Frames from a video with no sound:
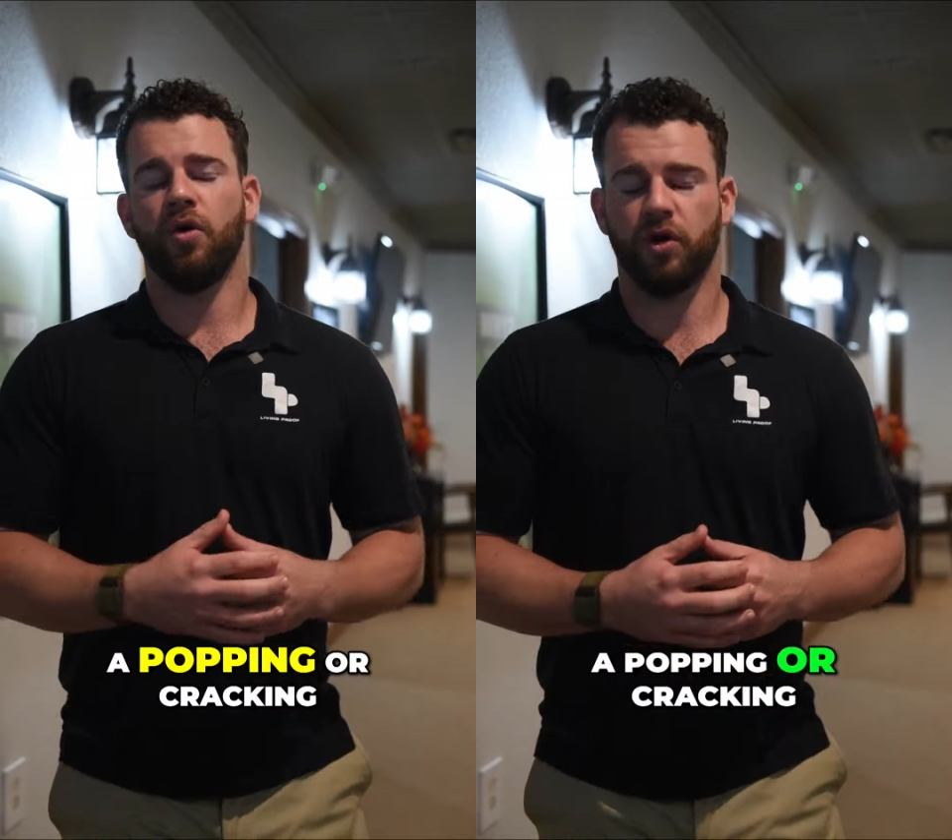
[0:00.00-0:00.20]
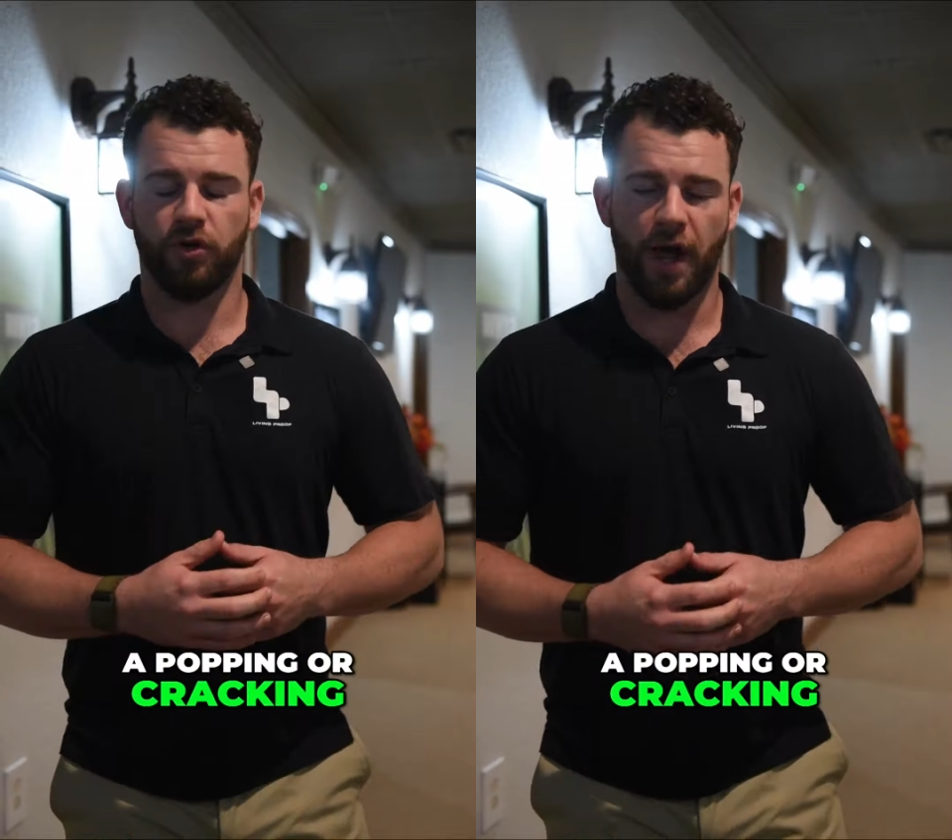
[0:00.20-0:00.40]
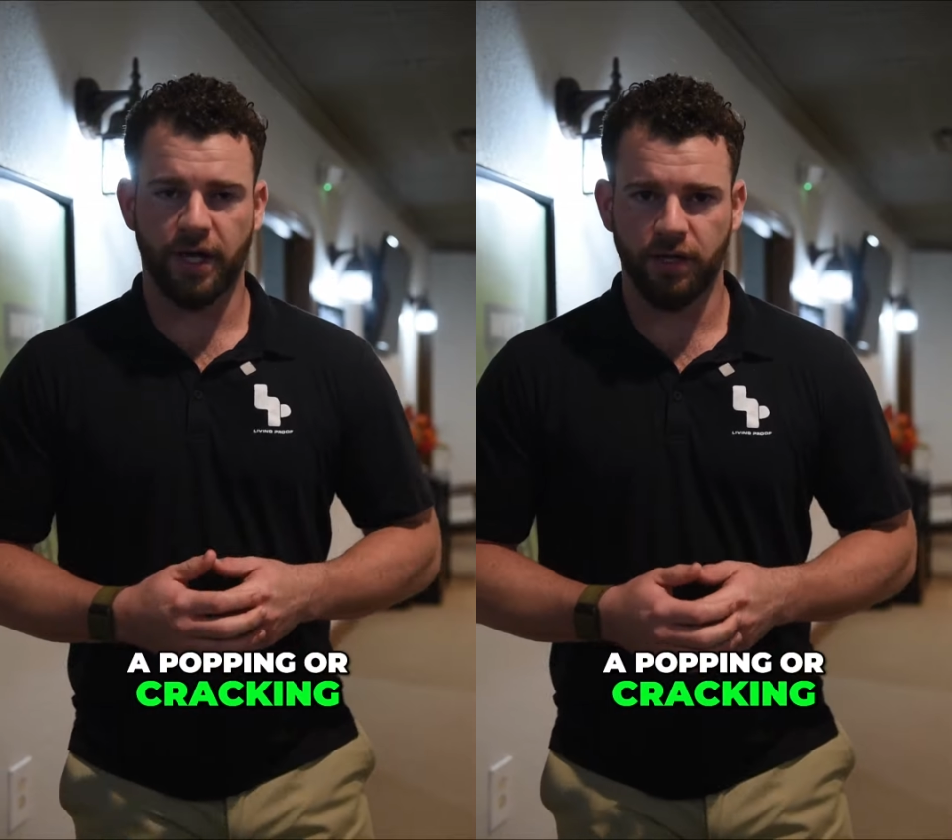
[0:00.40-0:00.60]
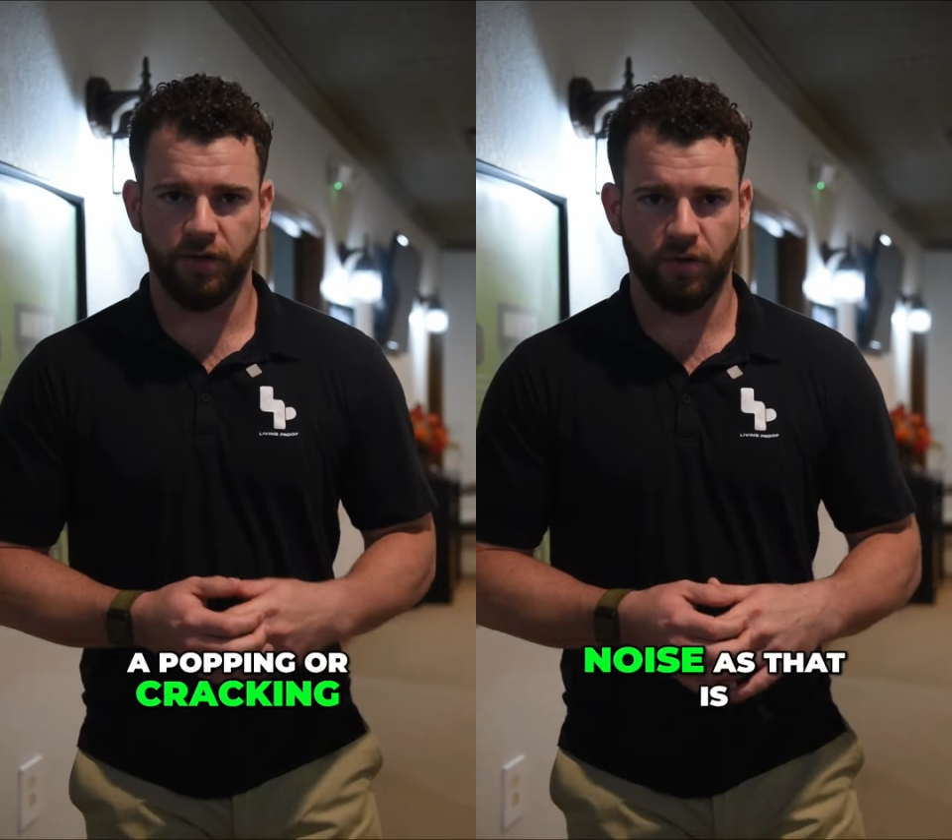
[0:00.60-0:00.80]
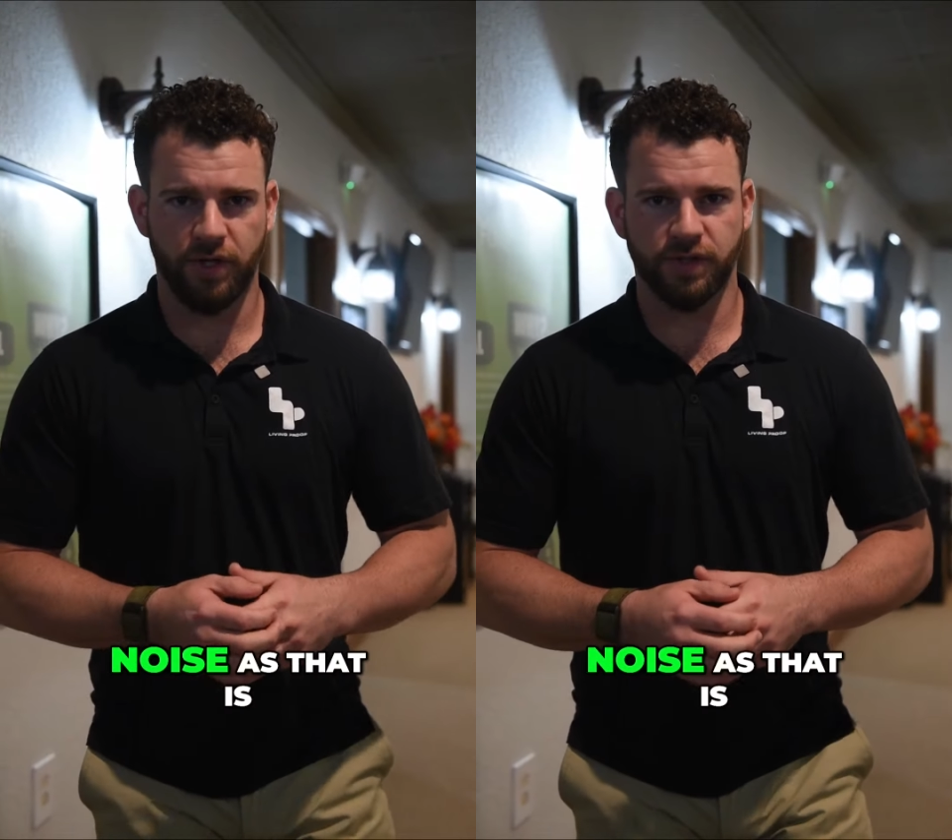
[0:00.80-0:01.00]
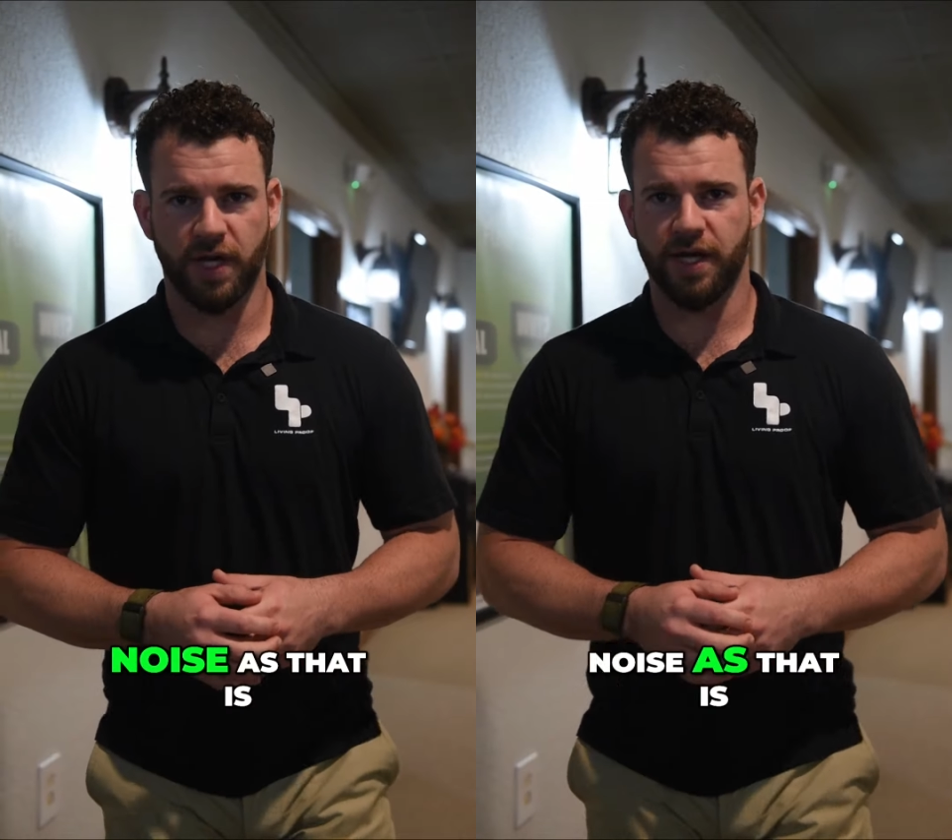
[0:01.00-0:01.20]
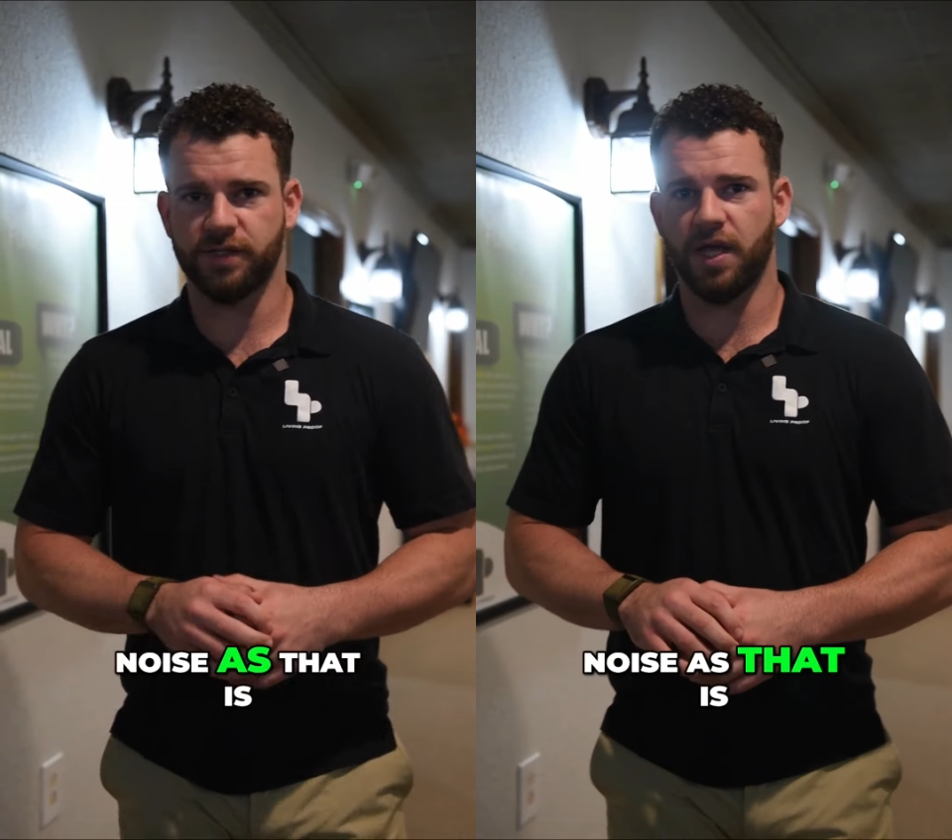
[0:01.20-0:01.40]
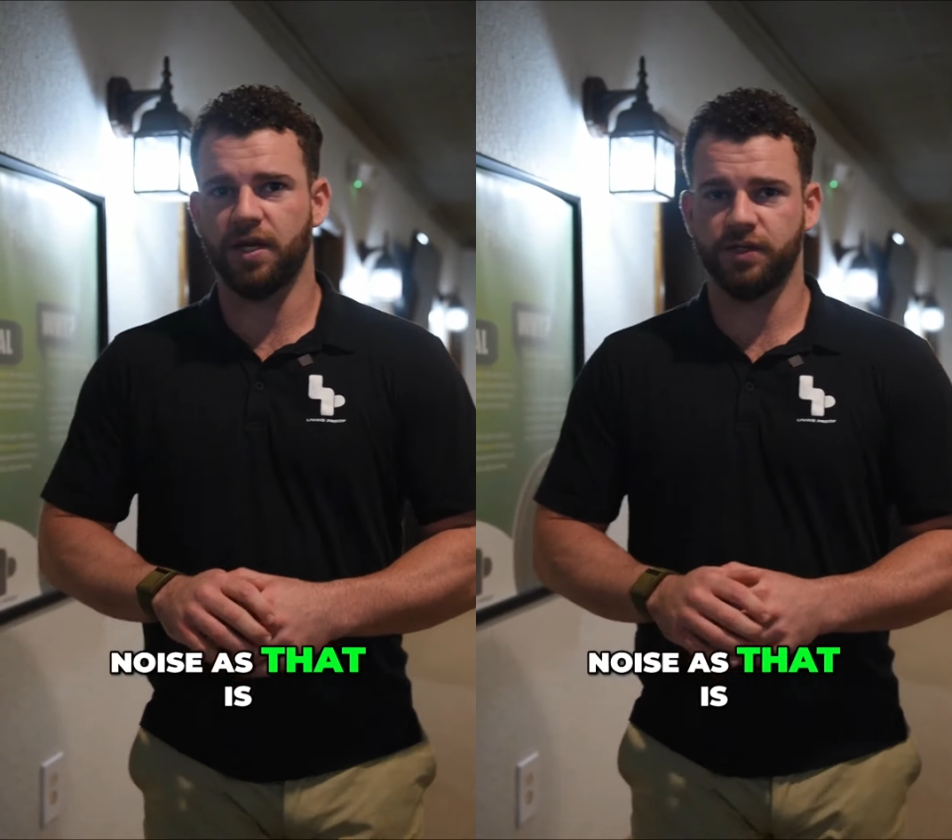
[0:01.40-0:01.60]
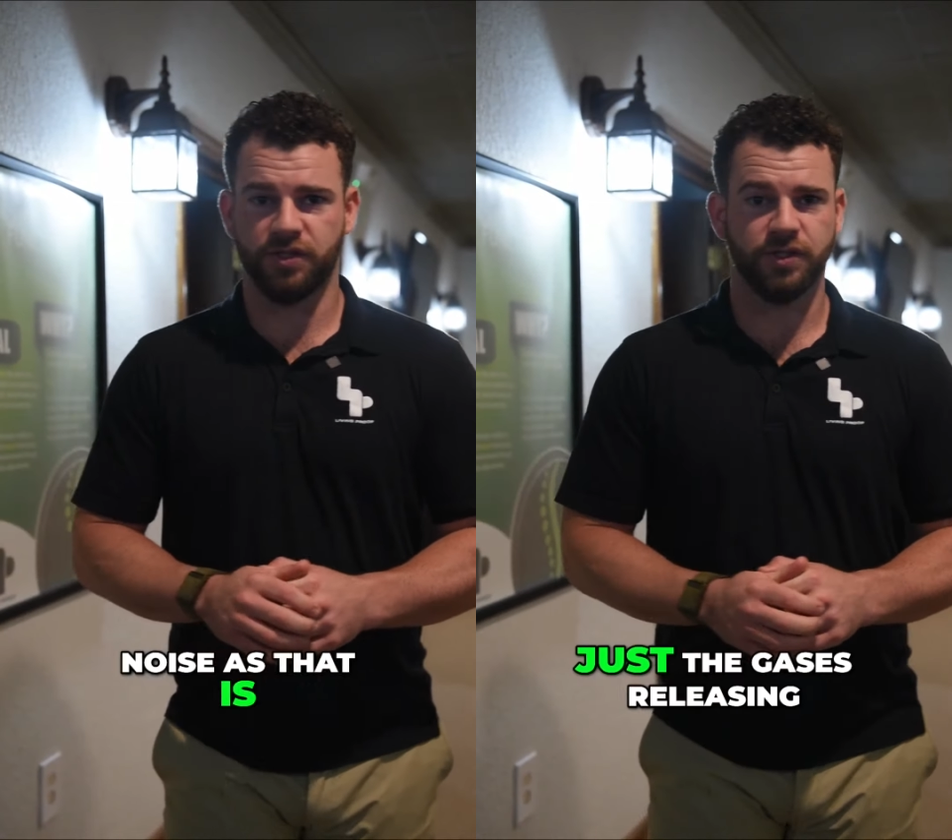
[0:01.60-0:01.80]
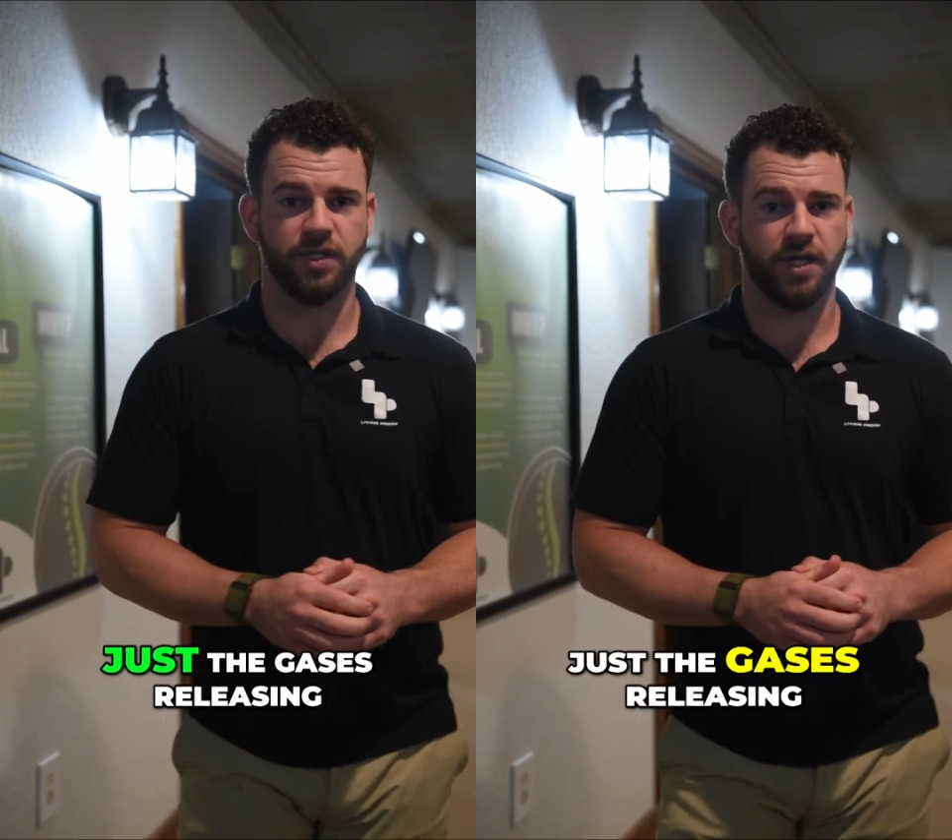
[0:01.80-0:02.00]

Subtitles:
or cracking noise, as that is just